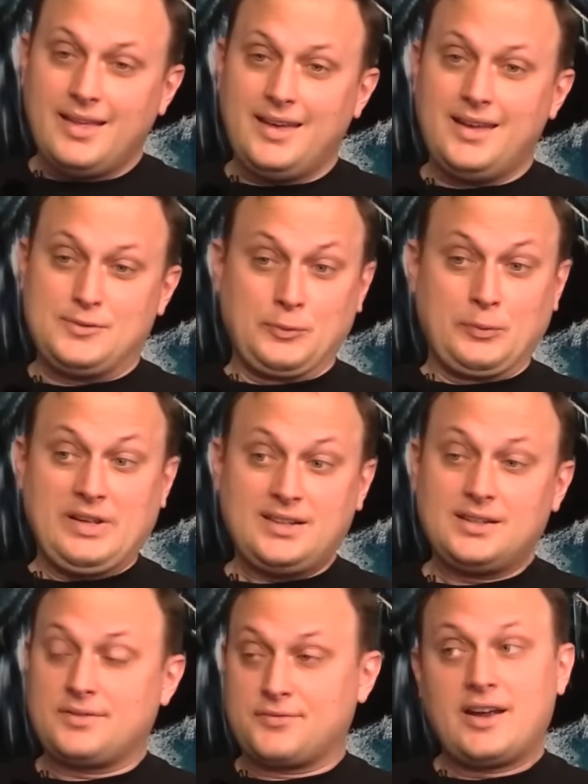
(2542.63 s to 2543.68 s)
It's
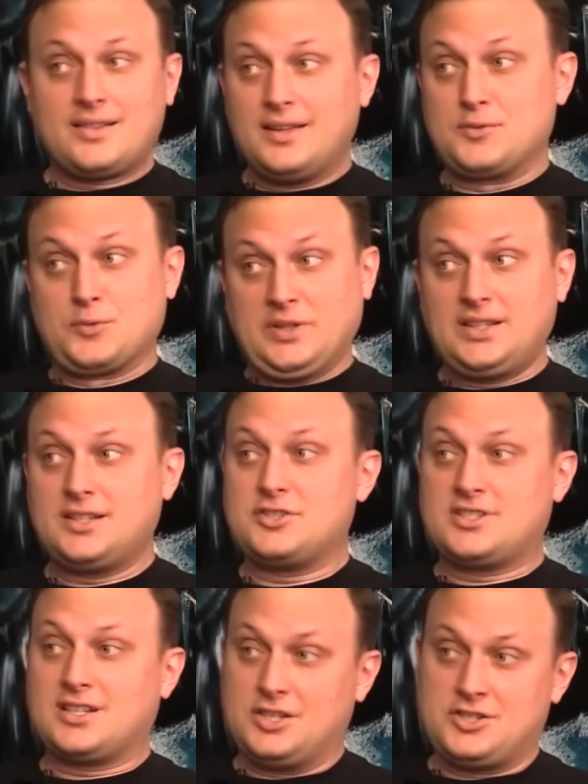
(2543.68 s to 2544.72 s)
really
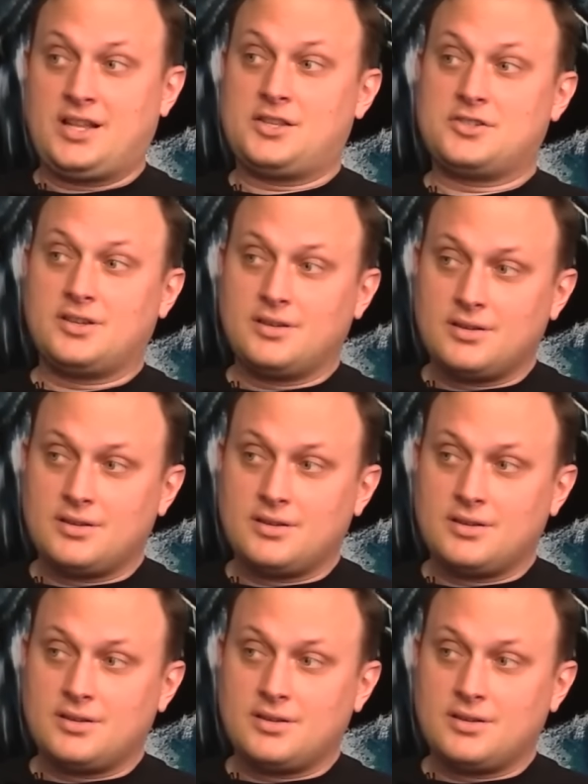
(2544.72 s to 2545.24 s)
logistically challenging.